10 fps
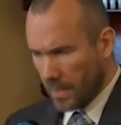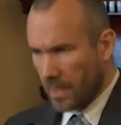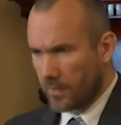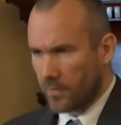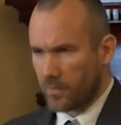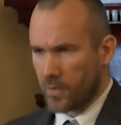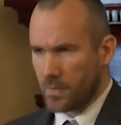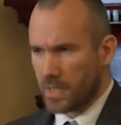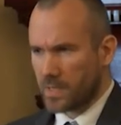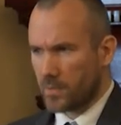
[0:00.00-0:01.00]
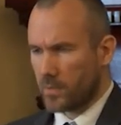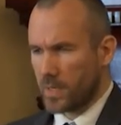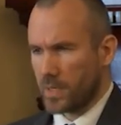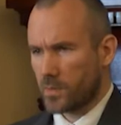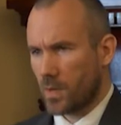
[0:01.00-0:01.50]
And
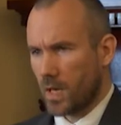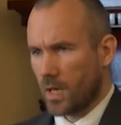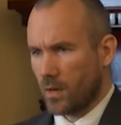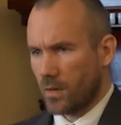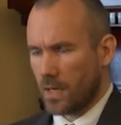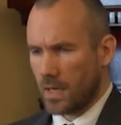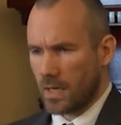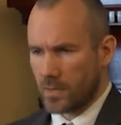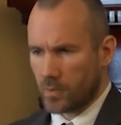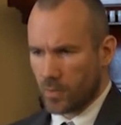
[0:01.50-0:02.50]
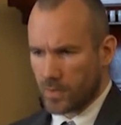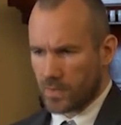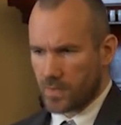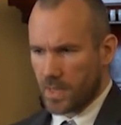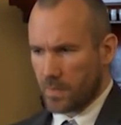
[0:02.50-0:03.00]
Freemasonry as well talks
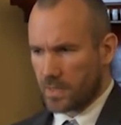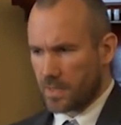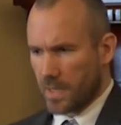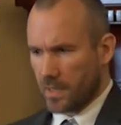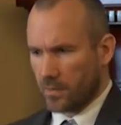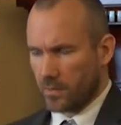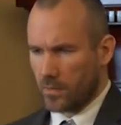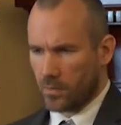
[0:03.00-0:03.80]
to some extent,